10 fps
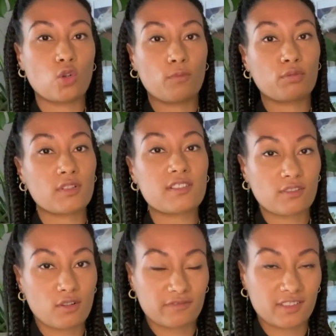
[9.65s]
or prison
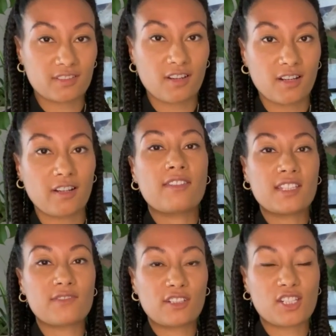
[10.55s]
officer,
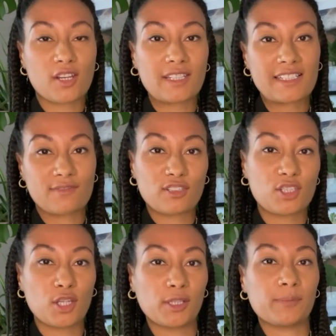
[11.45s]
this video is for
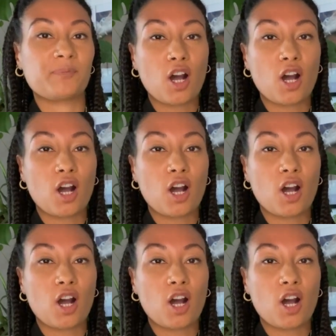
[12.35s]
you.